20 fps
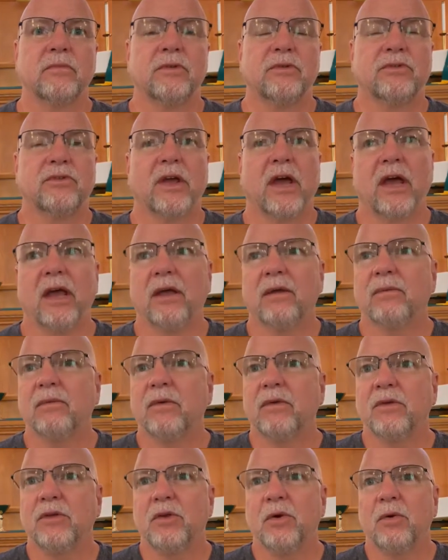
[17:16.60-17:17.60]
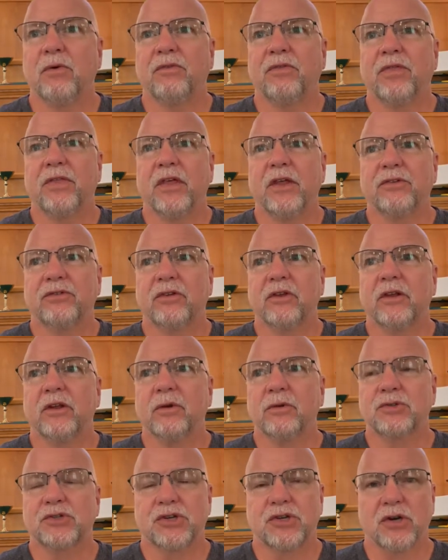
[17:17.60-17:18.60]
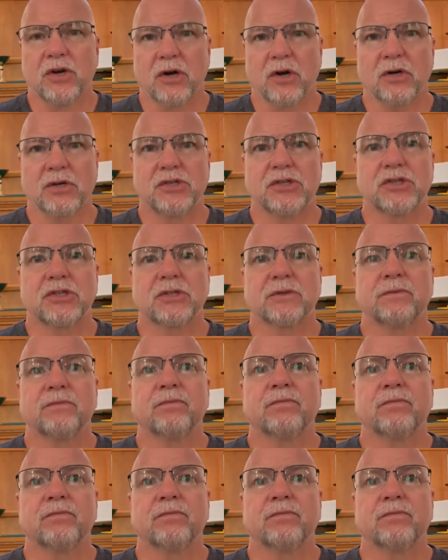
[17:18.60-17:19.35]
Say, you know, this little church,